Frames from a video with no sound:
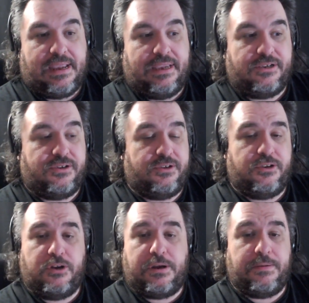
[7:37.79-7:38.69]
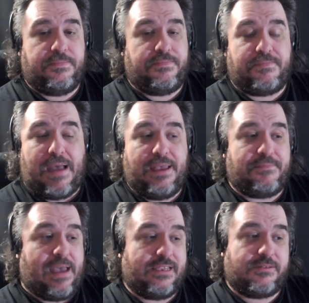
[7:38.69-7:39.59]
As you could
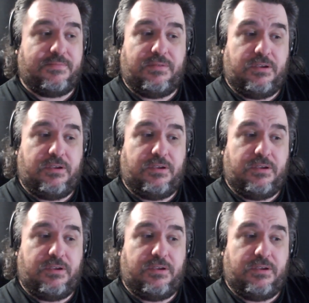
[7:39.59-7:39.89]
possibly